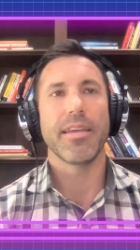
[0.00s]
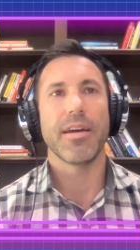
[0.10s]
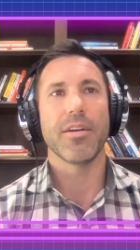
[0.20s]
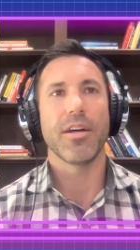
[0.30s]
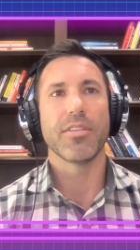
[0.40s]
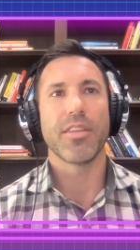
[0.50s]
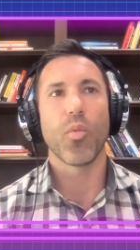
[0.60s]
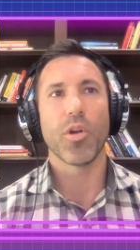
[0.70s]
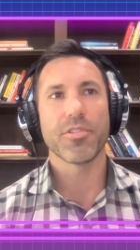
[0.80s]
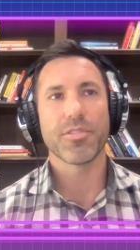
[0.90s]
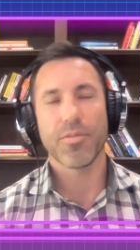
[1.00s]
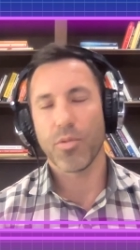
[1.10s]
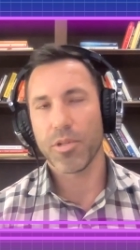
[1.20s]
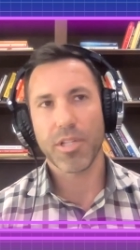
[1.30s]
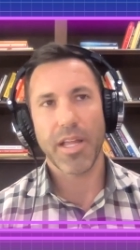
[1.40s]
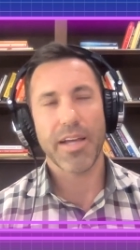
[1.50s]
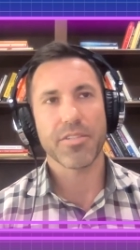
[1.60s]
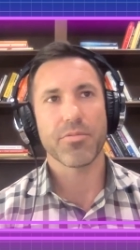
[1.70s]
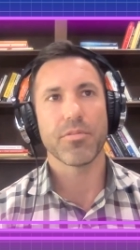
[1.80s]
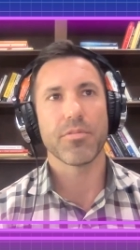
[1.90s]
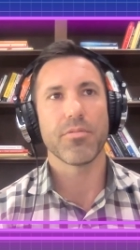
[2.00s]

uh, the world's world class